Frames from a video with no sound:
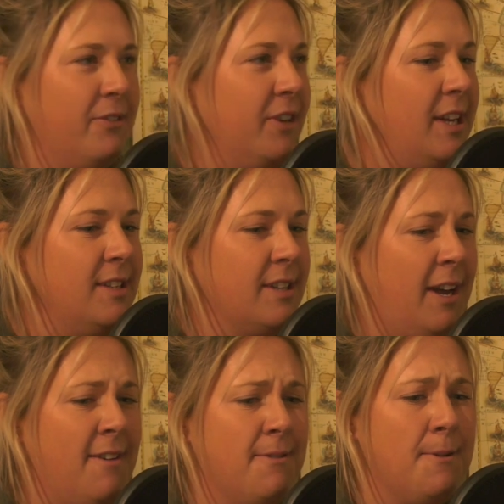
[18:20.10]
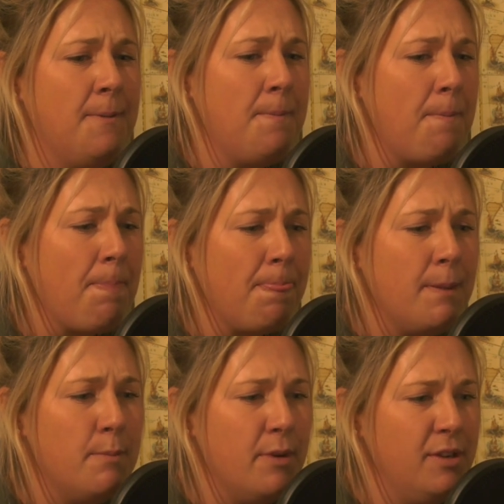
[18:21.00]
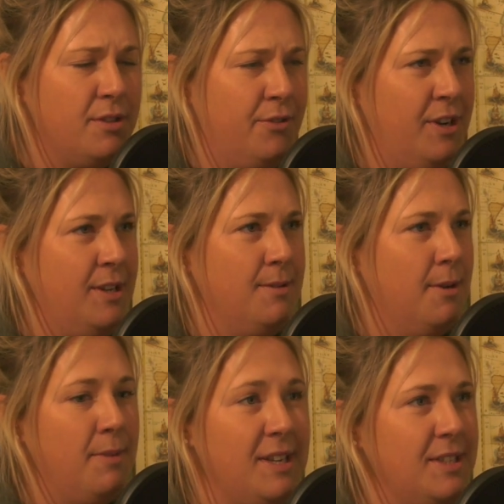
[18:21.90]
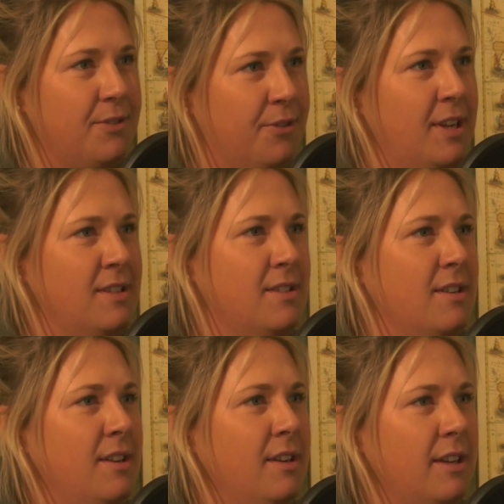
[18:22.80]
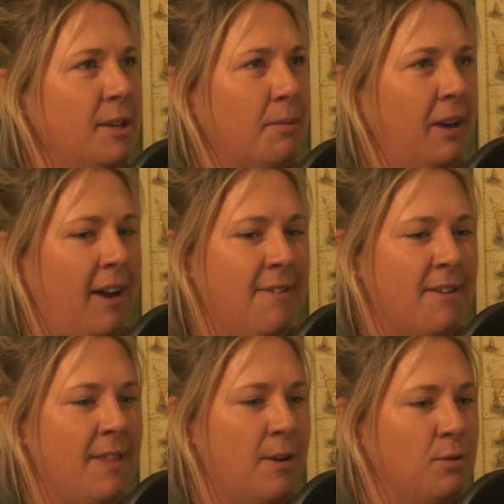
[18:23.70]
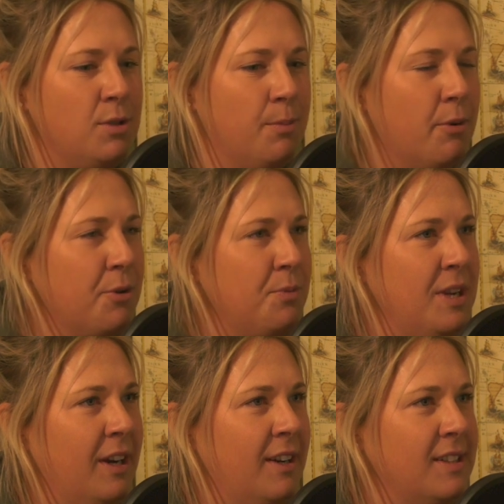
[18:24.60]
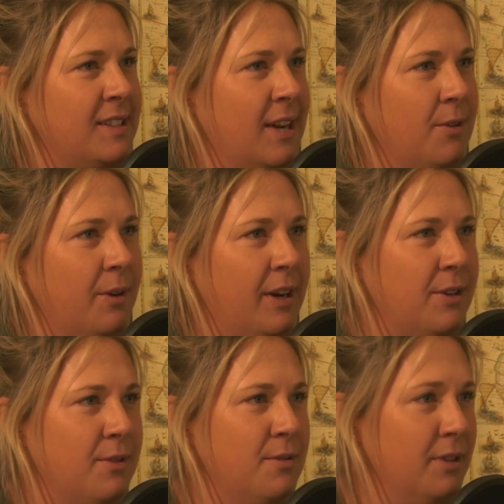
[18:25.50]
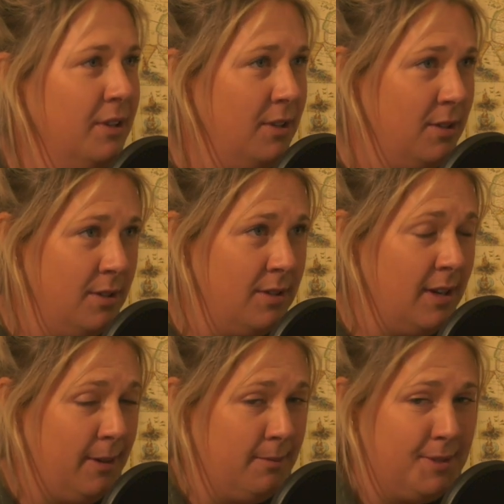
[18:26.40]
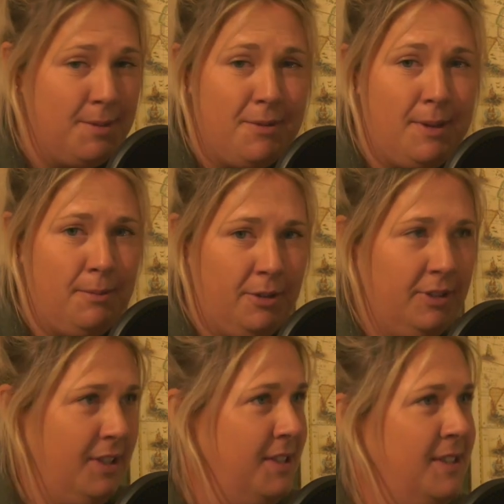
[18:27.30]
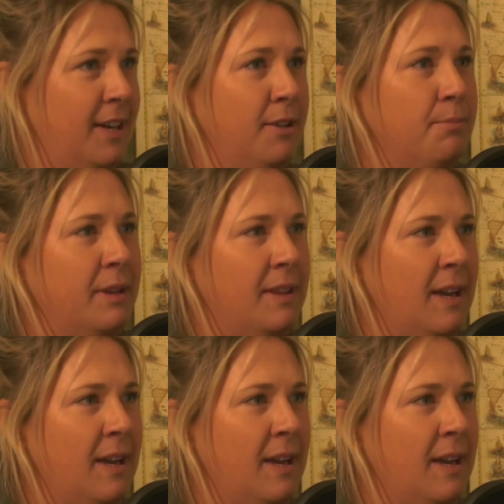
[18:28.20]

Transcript: my friends. I have the most afraid, amazing friends in my life, and they all support me and understand what I do. Um, some of them don't understand it, but